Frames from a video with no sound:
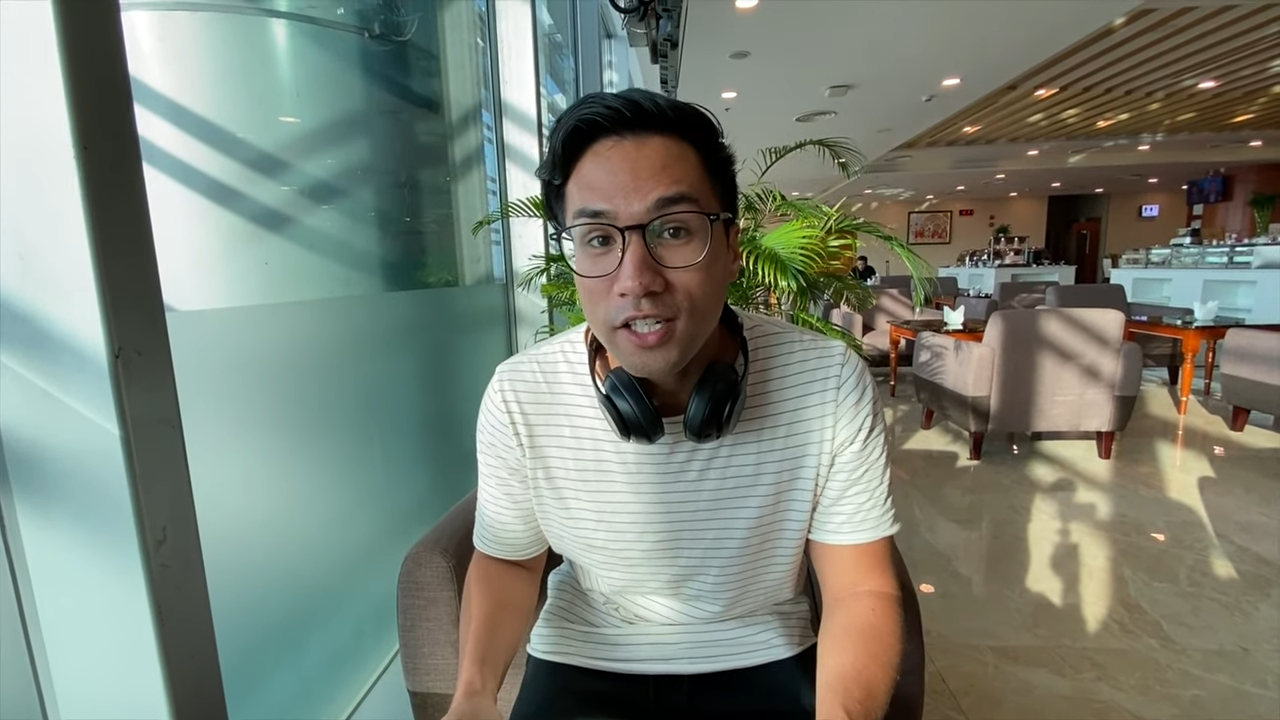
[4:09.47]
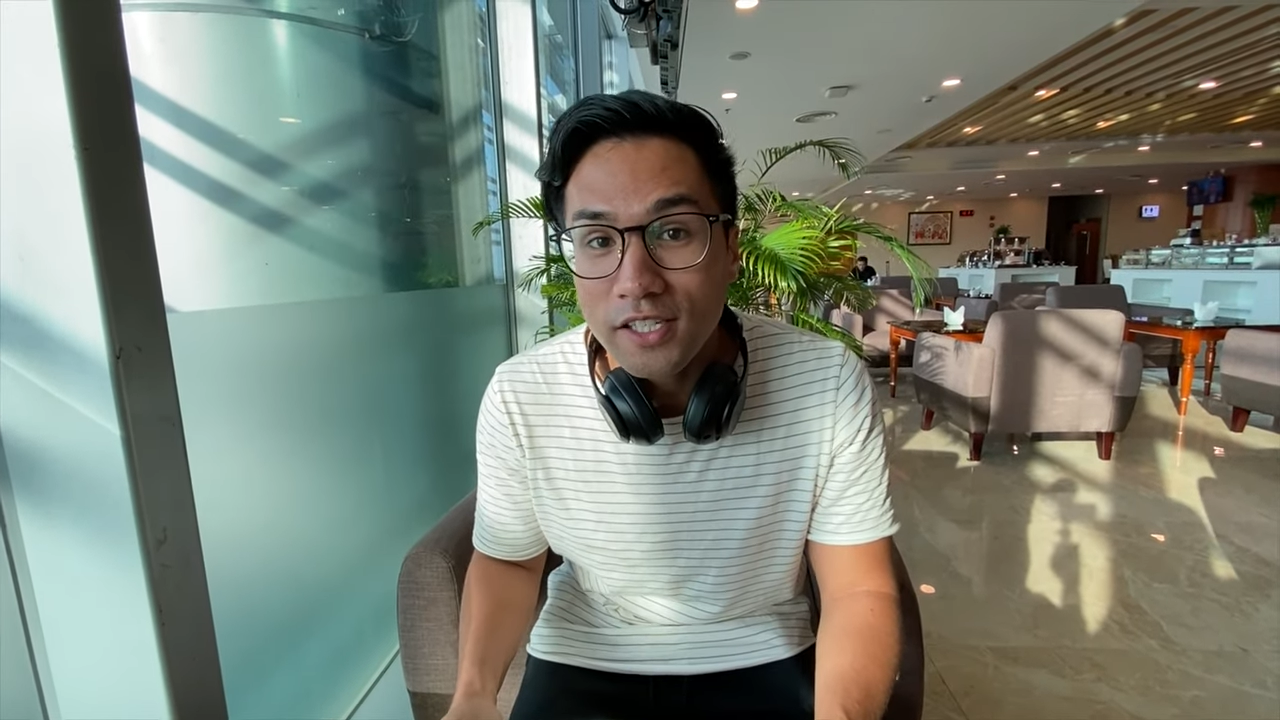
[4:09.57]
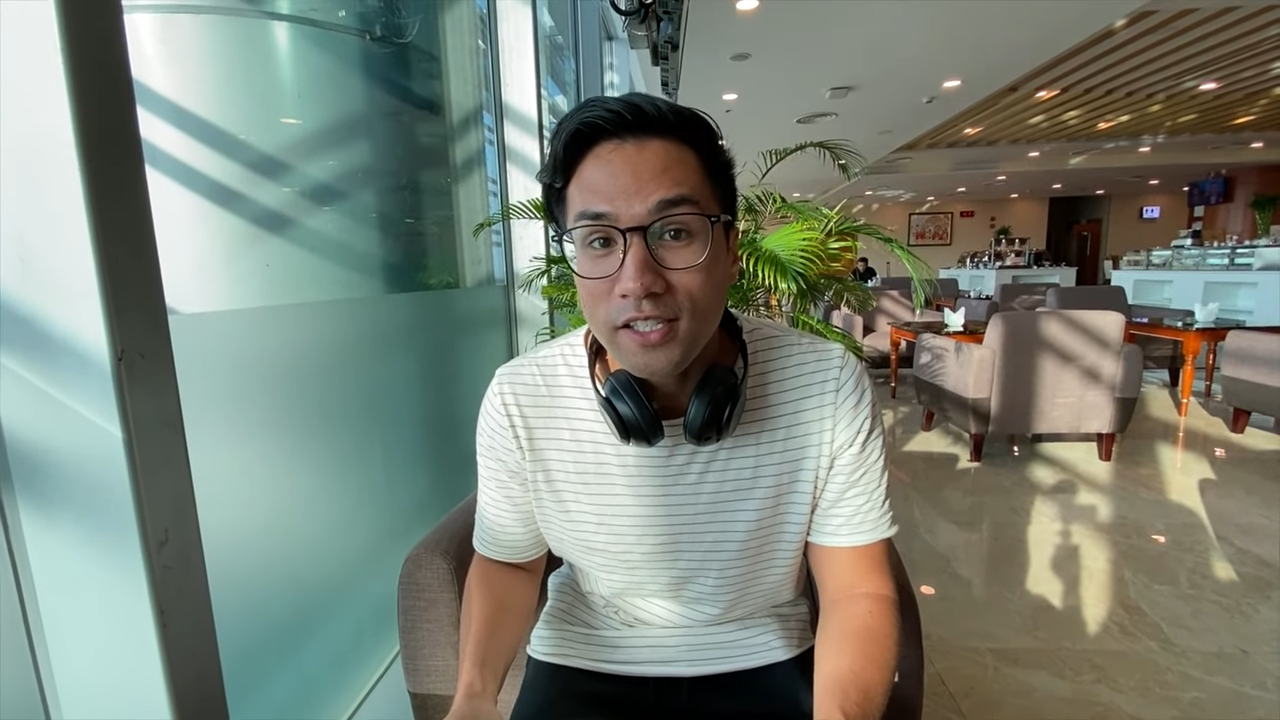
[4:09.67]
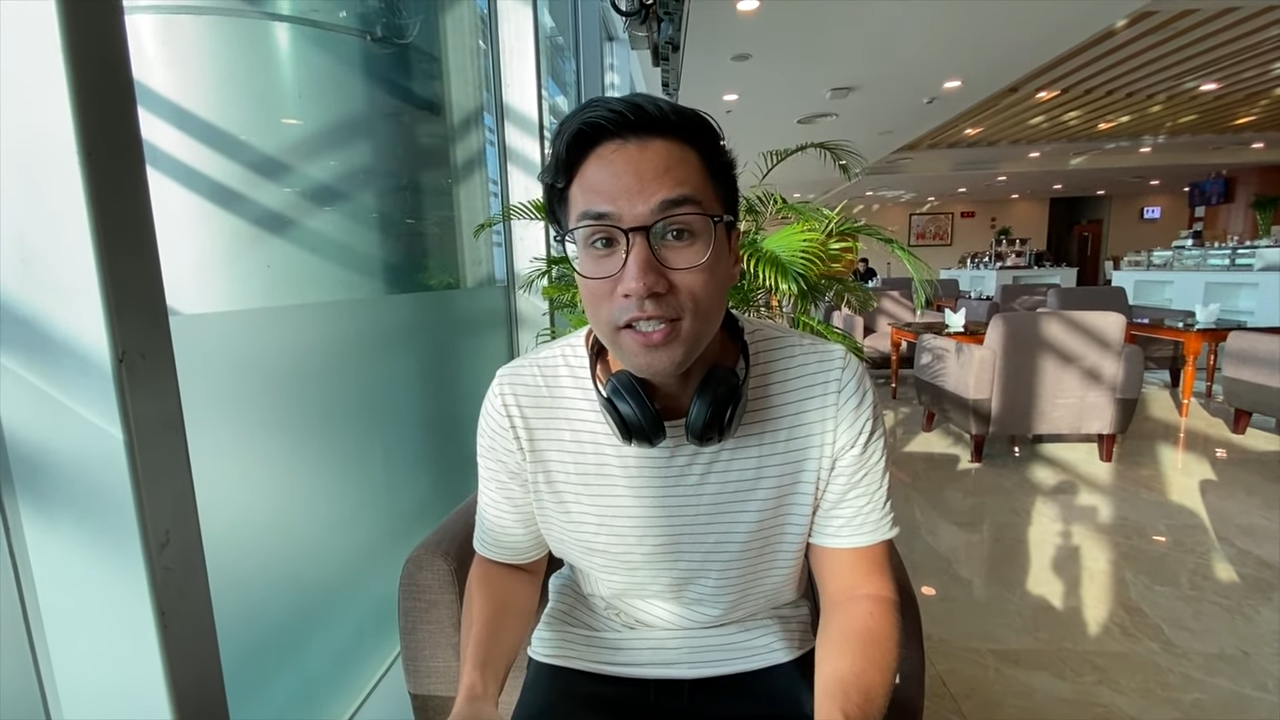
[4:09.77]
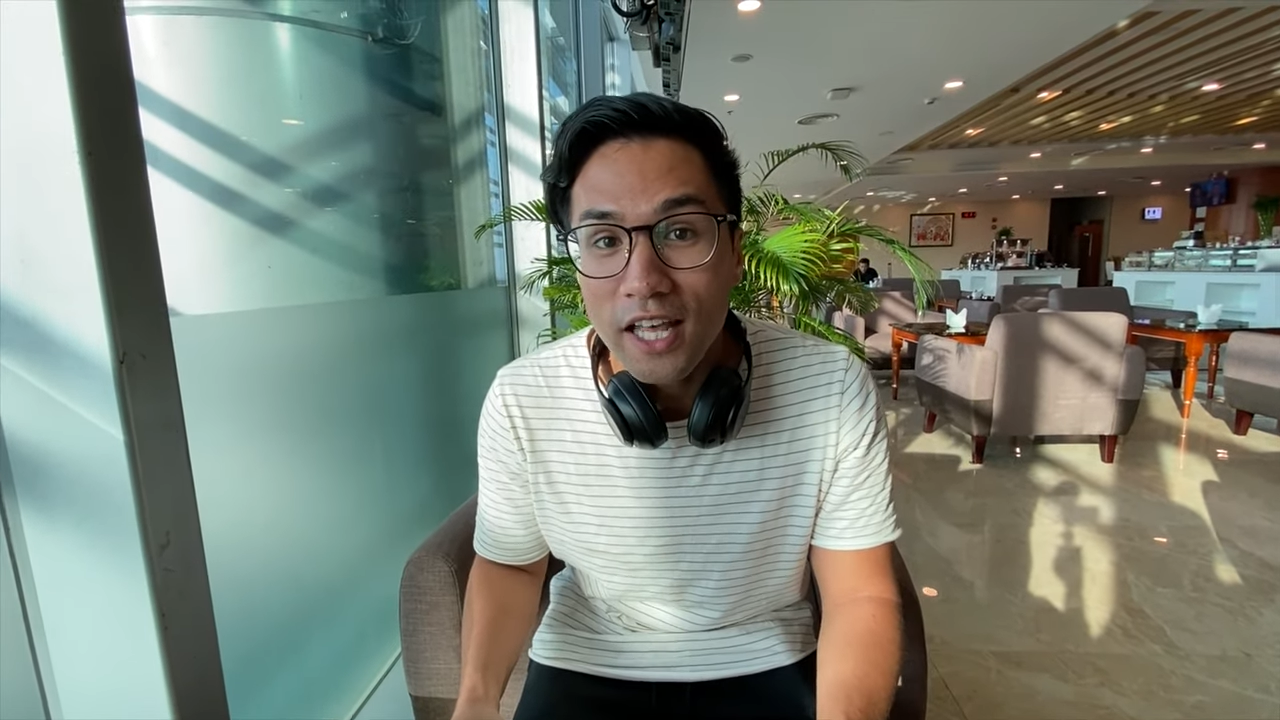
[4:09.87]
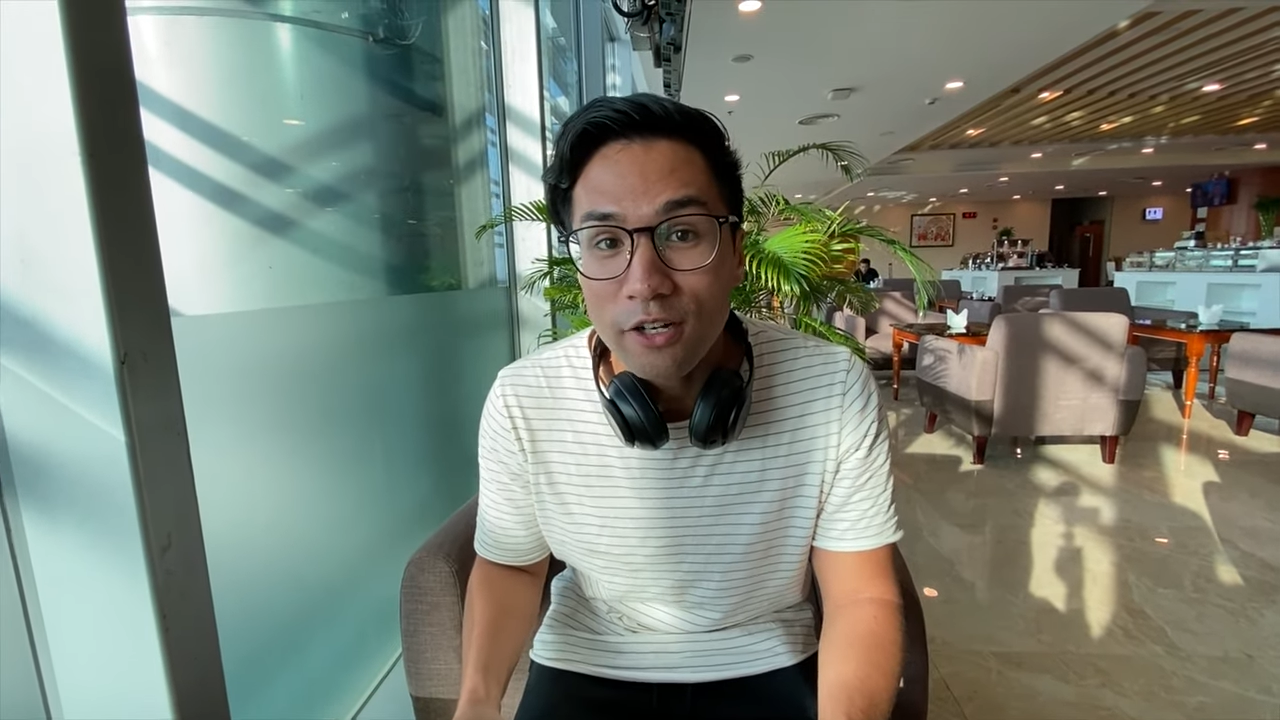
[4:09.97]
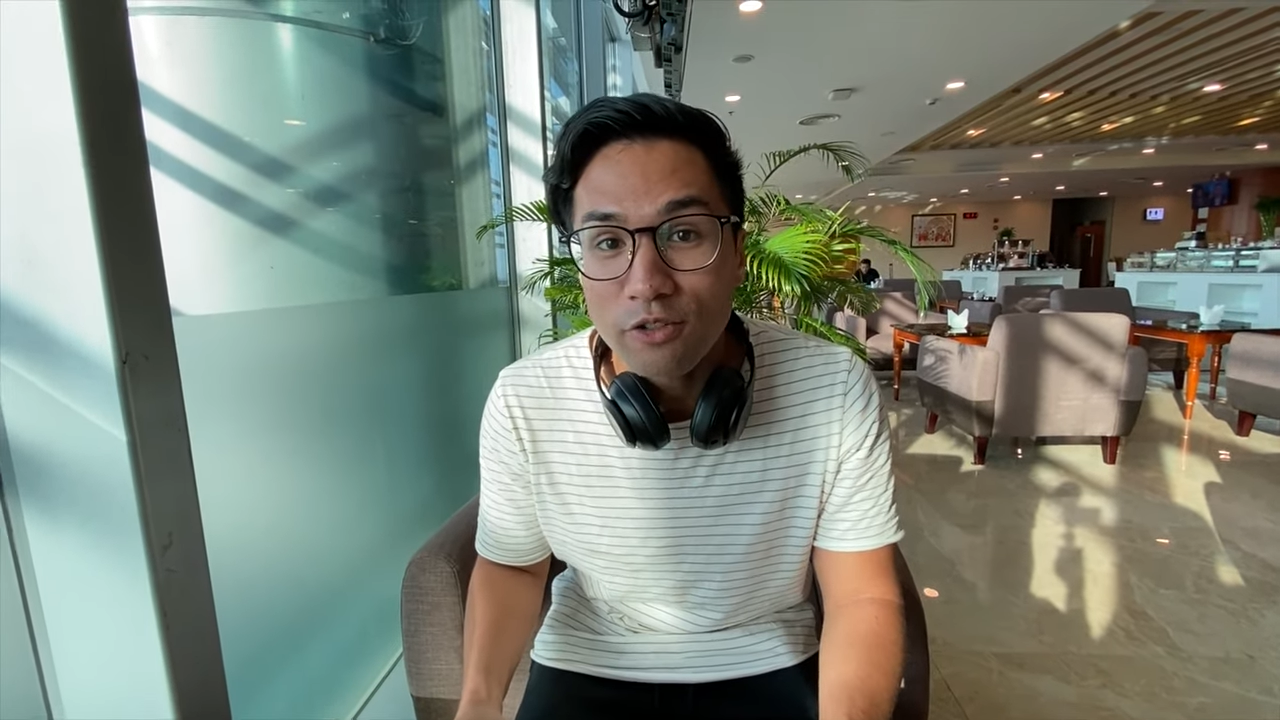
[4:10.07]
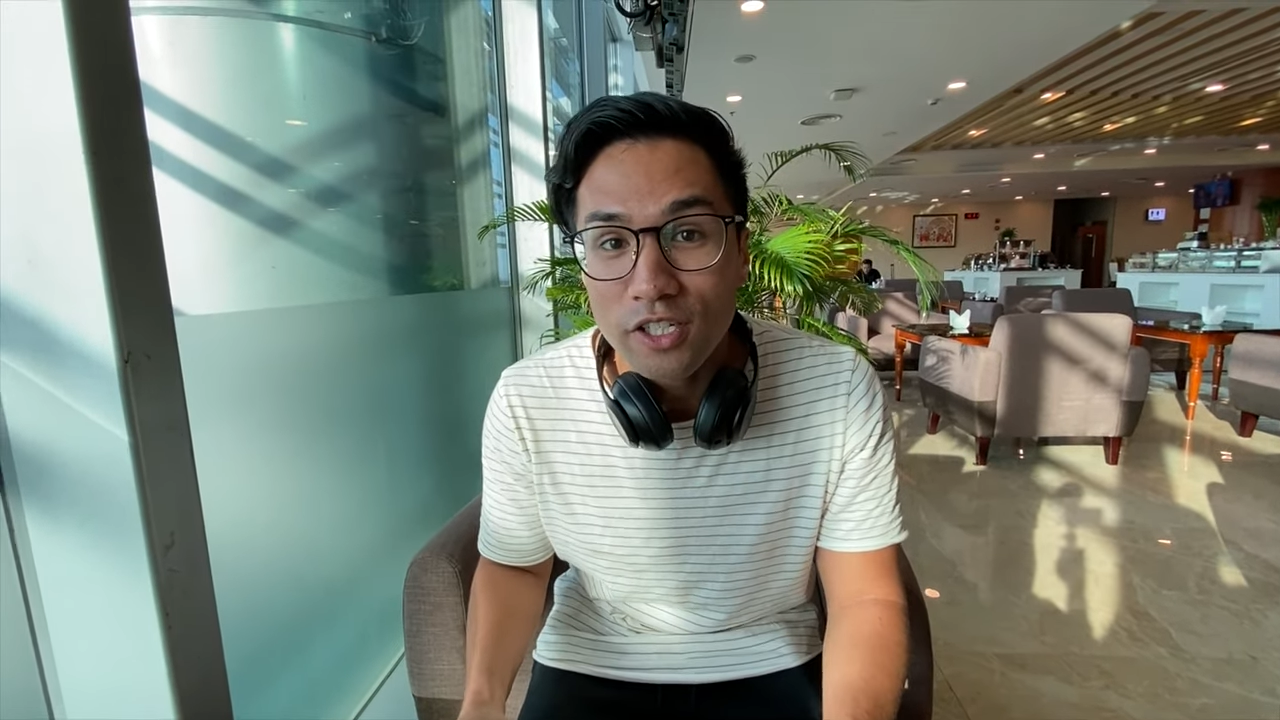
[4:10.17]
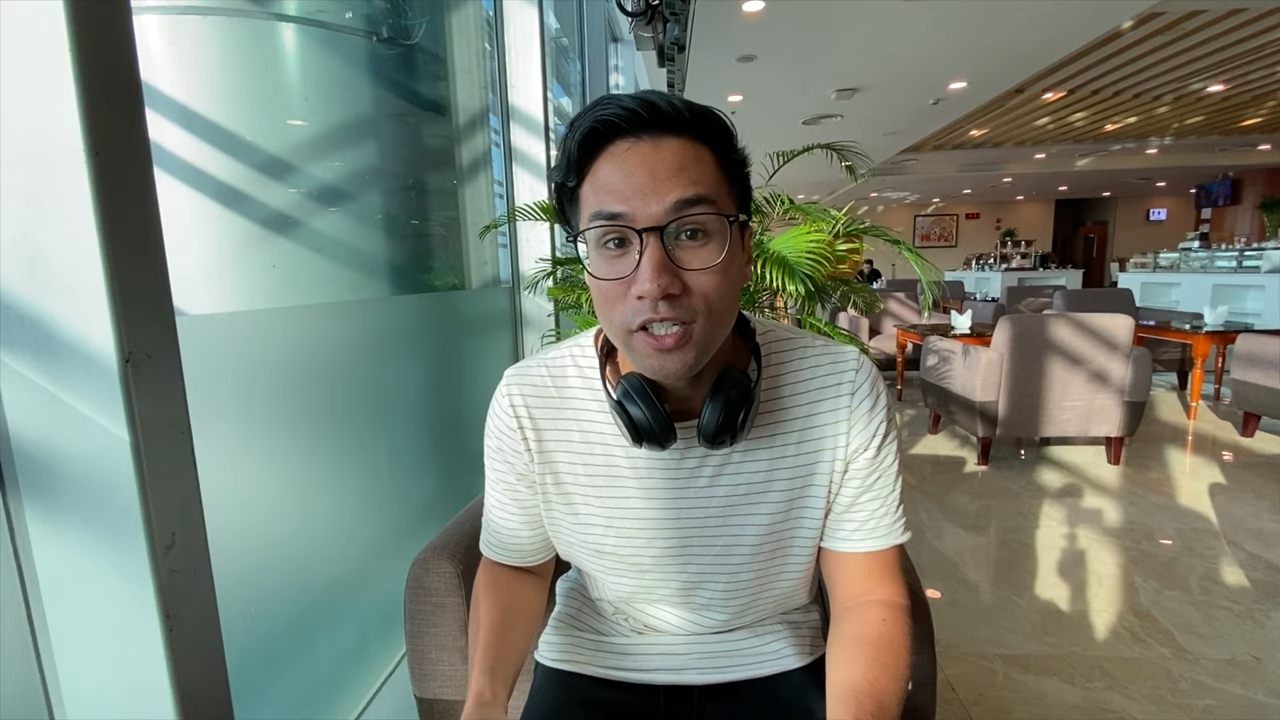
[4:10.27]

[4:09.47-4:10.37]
as this lounge